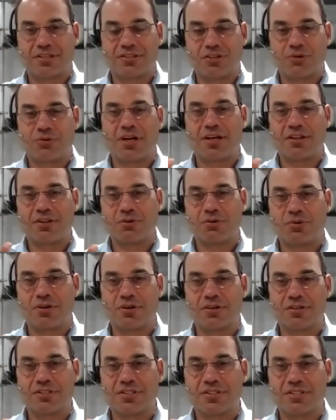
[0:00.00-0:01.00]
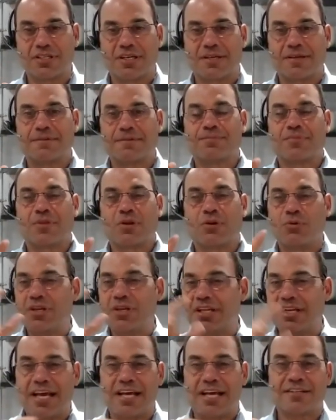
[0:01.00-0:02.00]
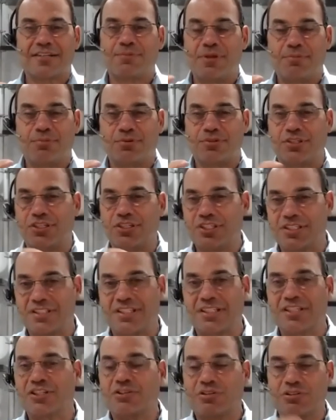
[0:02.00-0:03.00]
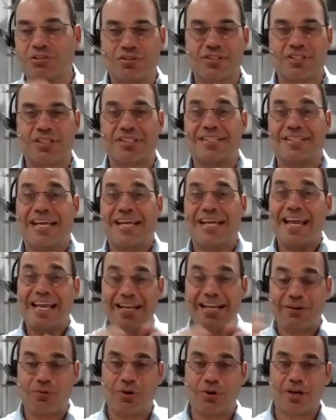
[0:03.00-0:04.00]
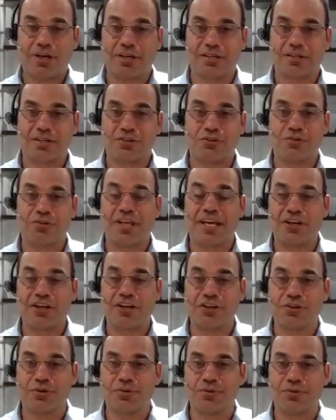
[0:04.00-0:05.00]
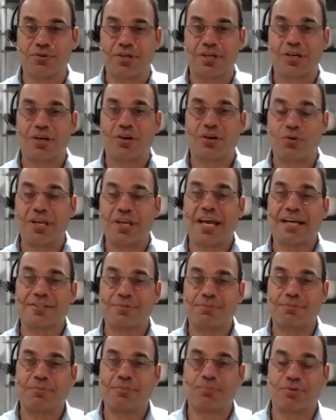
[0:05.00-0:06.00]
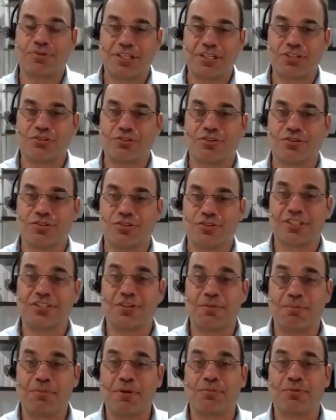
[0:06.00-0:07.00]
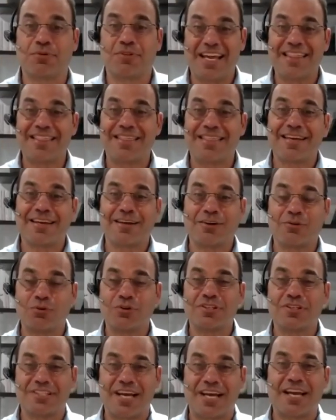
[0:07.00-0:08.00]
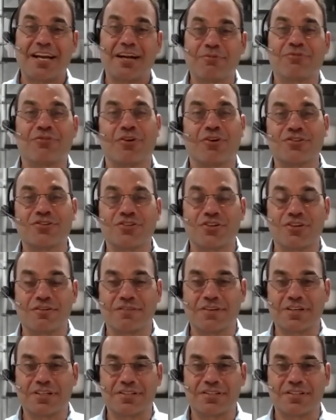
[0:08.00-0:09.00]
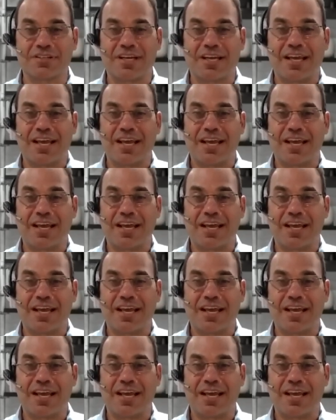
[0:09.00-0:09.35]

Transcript: So, in other words, we didn't ask people to just introduce us to anyone who they knew we asked people to introduce us to people they think would sign up for our service.